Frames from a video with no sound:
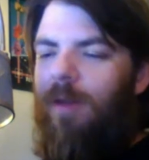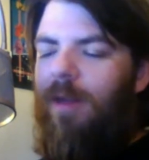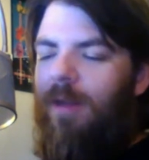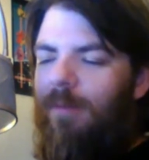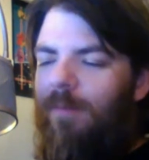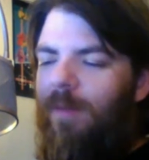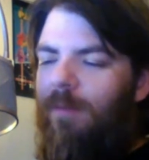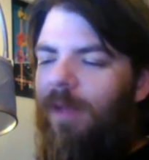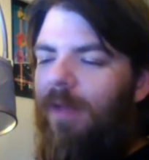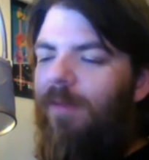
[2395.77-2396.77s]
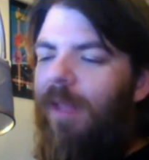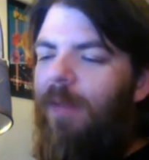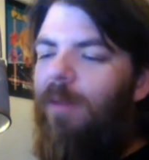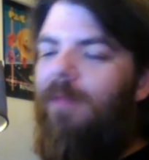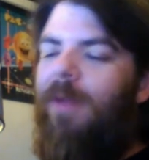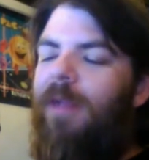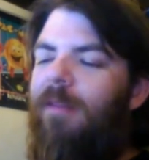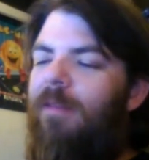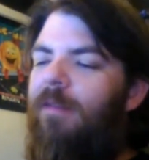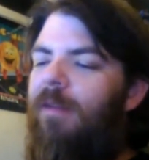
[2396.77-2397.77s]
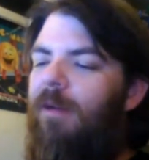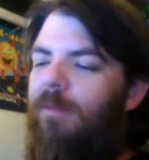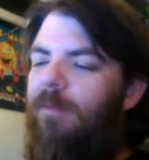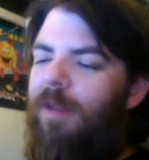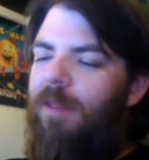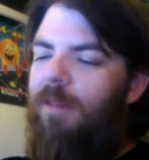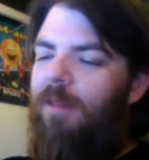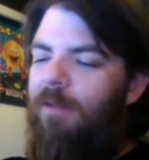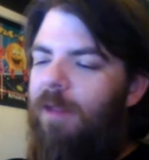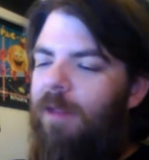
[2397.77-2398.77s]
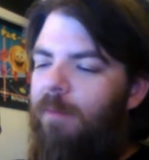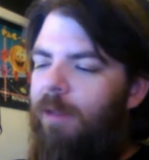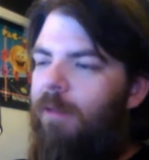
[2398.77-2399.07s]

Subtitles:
But it was unrelated. It wasn't because of the show. It wasn't nothing you did, Mike.